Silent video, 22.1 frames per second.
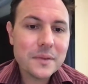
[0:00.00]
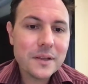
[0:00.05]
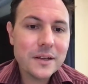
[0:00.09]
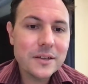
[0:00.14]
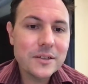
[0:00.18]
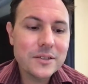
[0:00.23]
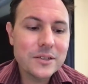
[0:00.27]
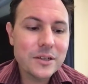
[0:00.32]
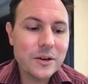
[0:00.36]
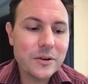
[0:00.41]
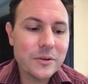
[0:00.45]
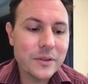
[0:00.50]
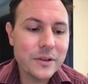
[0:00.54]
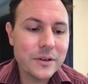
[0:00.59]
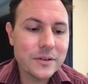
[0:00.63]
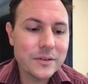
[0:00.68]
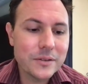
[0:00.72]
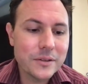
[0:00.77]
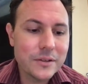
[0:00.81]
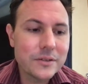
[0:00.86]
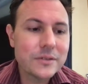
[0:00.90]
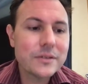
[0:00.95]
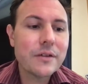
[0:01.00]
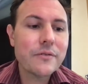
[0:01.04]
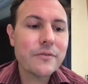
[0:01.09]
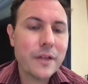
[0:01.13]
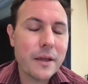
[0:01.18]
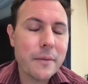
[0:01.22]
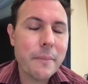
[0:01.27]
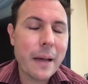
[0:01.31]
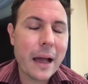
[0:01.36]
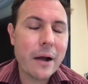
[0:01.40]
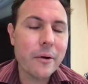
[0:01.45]
So there's definitely
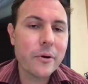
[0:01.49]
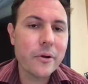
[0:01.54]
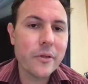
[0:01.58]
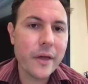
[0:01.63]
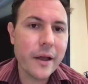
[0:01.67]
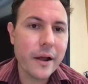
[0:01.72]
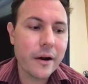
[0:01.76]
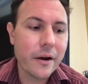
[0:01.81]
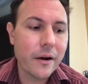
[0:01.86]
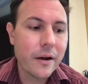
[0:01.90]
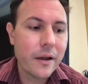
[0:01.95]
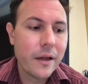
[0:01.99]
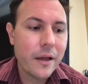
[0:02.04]
a power there.